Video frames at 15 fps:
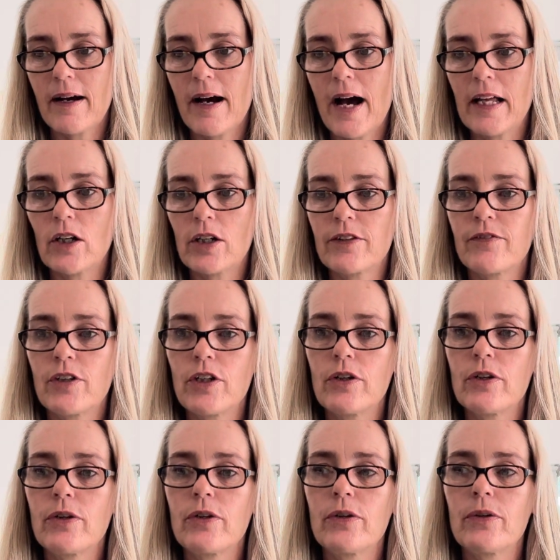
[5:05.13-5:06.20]
A lot of
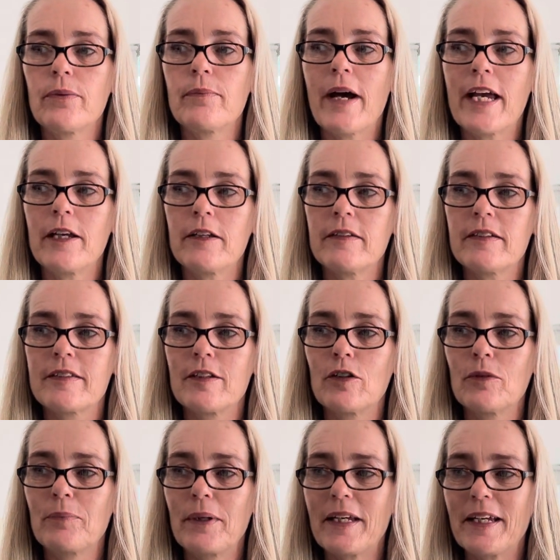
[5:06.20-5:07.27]
you may
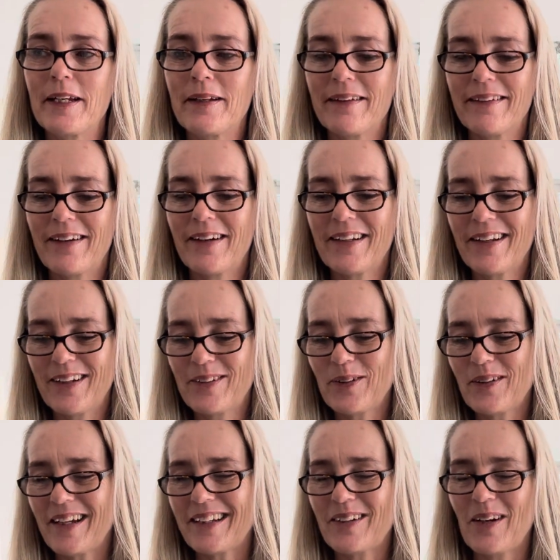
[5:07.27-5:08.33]
still be in, I
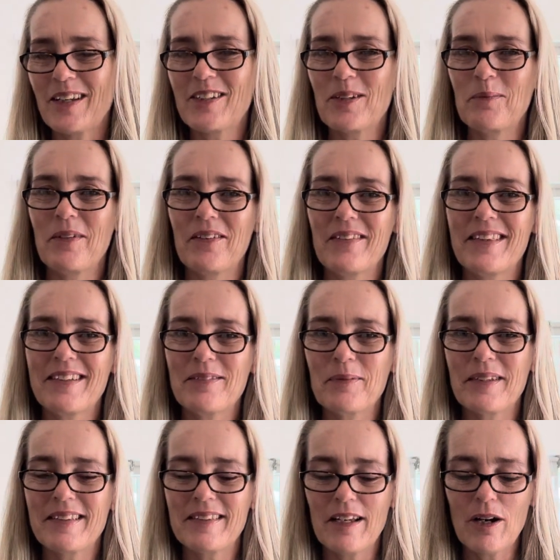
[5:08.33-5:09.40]
took acknowledgement of this
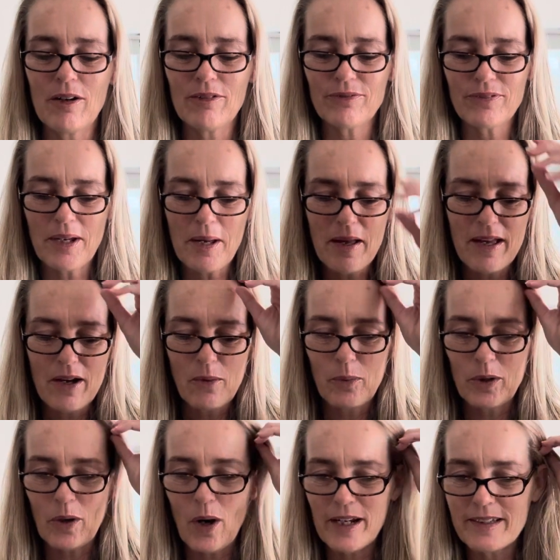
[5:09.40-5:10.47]
myself.
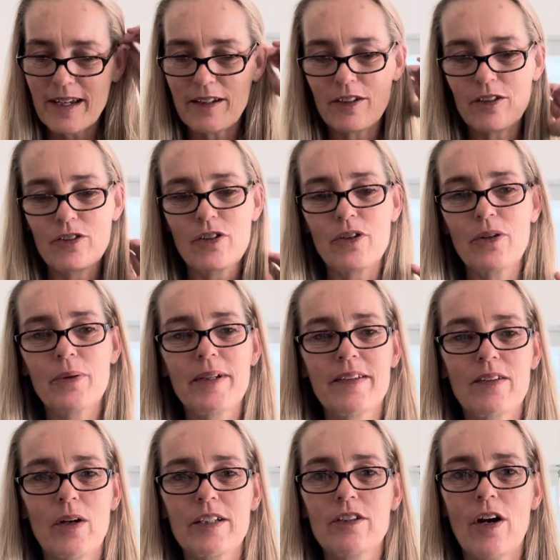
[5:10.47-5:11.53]
What I tend to do
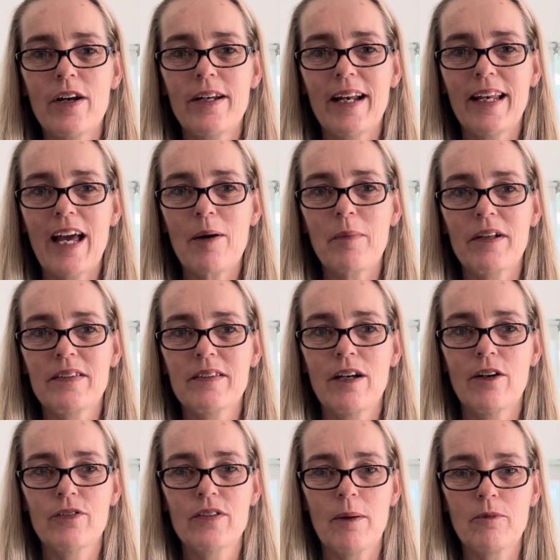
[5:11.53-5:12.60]
is I don't allow
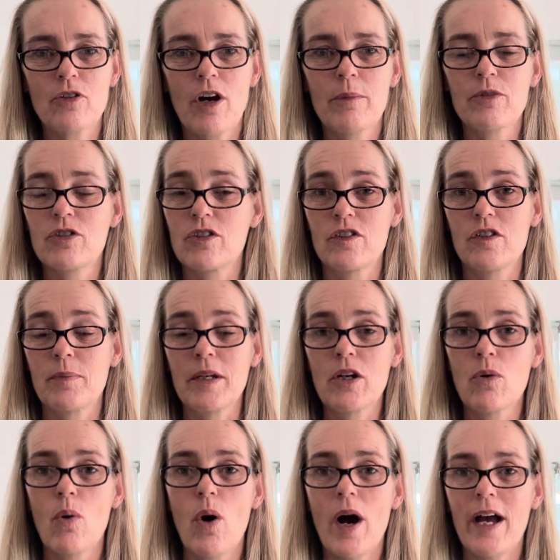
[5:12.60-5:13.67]
myself sometimes just to be
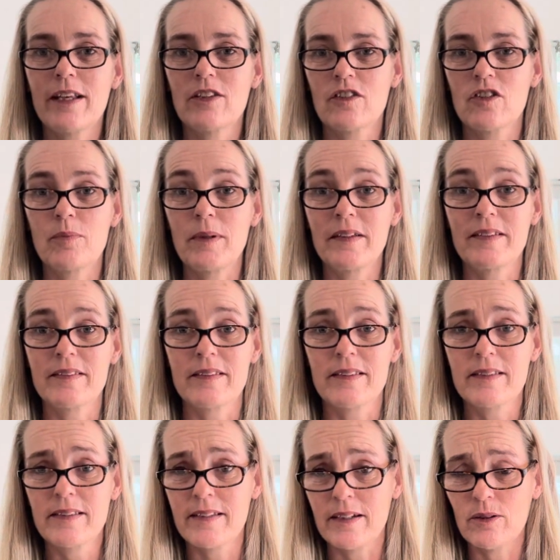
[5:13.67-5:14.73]
quiet and just to be
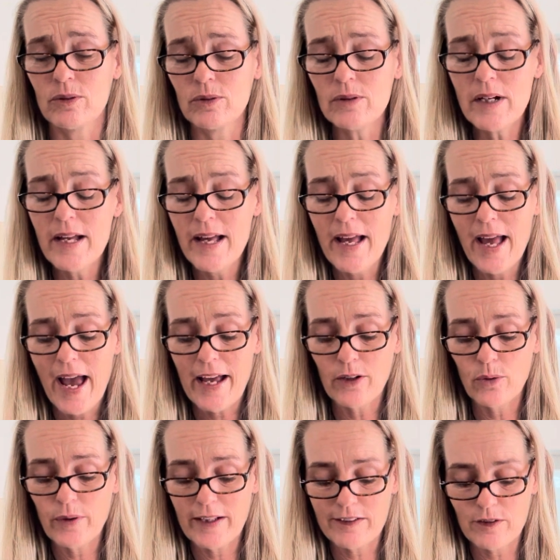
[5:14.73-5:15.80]
still and
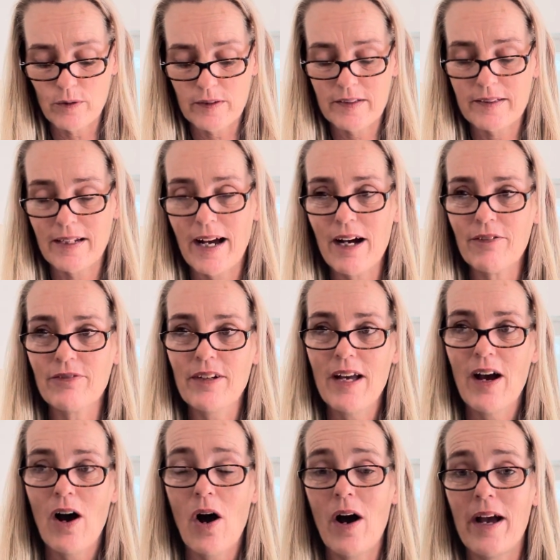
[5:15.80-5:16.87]
all that sort of stuff.
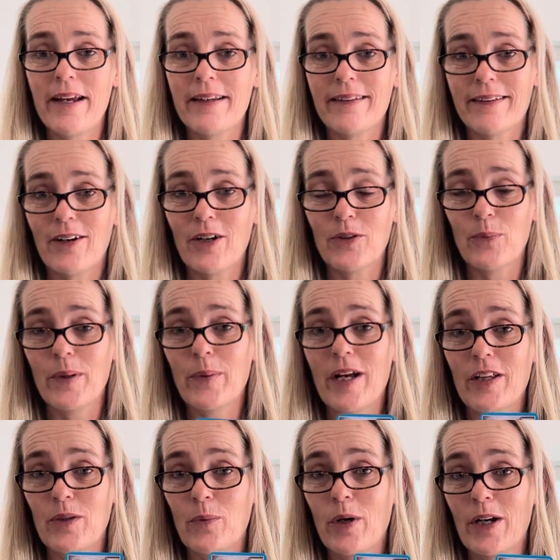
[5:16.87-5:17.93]
We've
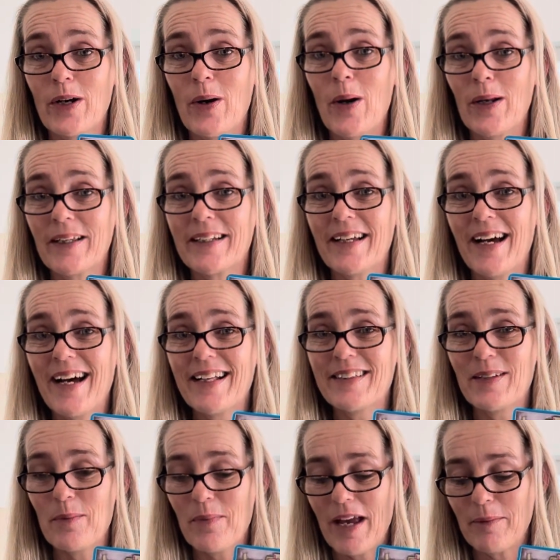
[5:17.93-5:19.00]
got the workaholic card,
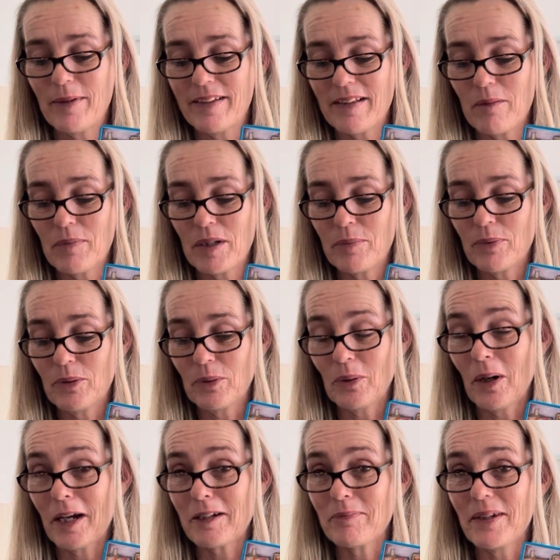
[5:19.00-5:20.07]
so maybe some people
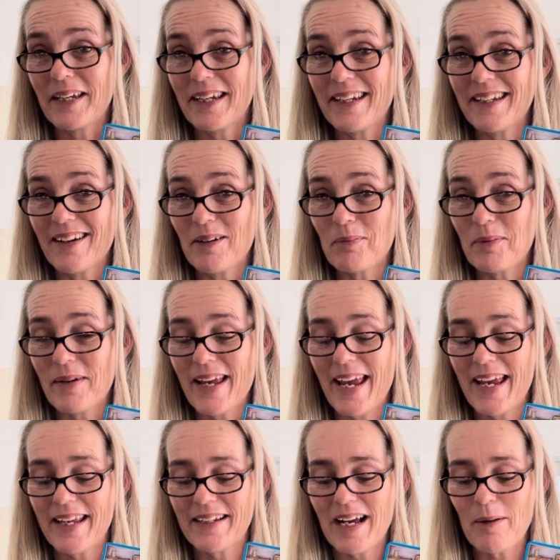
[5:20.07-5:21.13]
like me, I put my
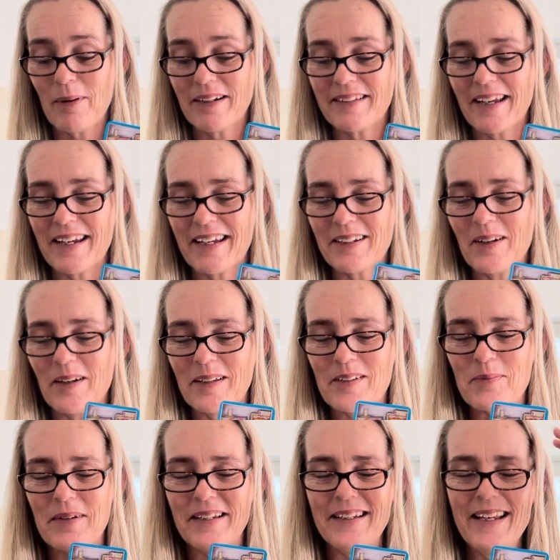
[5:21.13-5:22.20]
hand up, I take
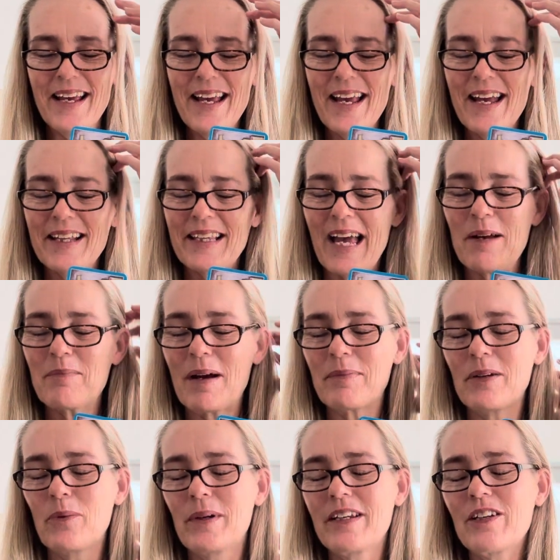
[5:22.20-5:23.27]
acknowledgement, that
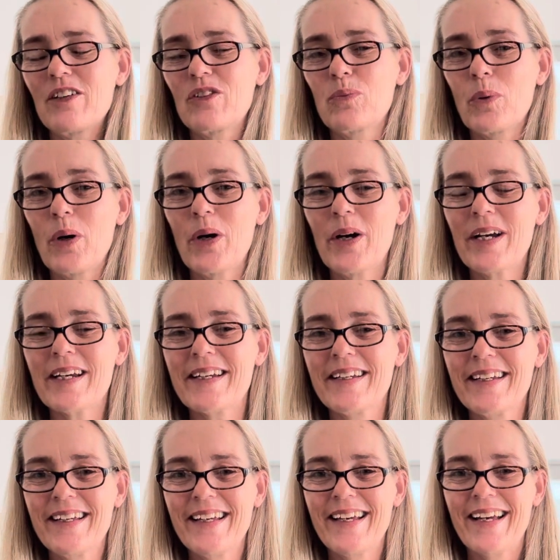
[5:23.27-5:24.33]
maybe we use work
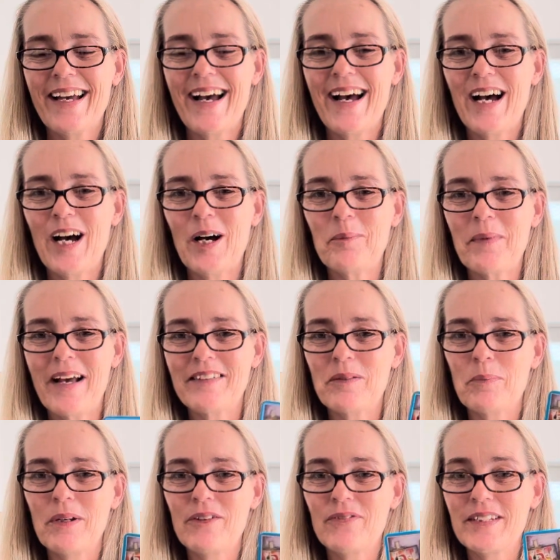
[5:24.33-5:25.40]
as a
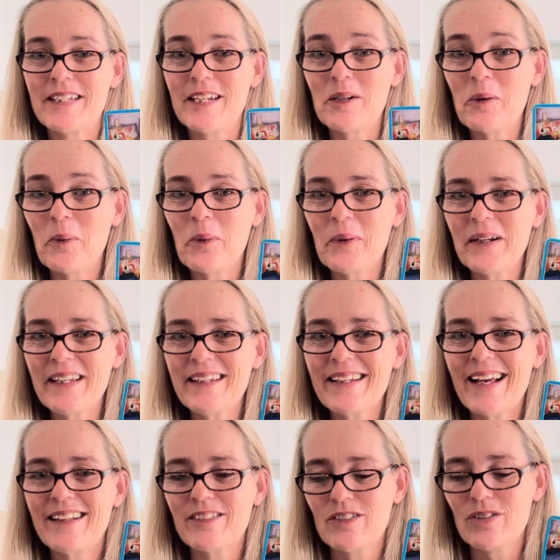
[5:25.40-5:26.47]
bit of a decoy
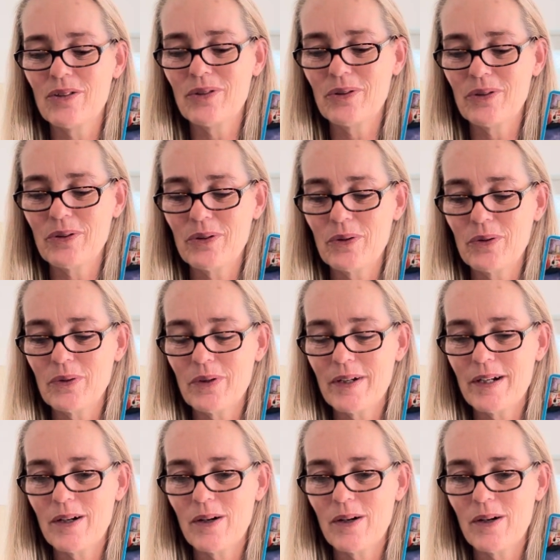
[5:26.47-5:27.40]
as to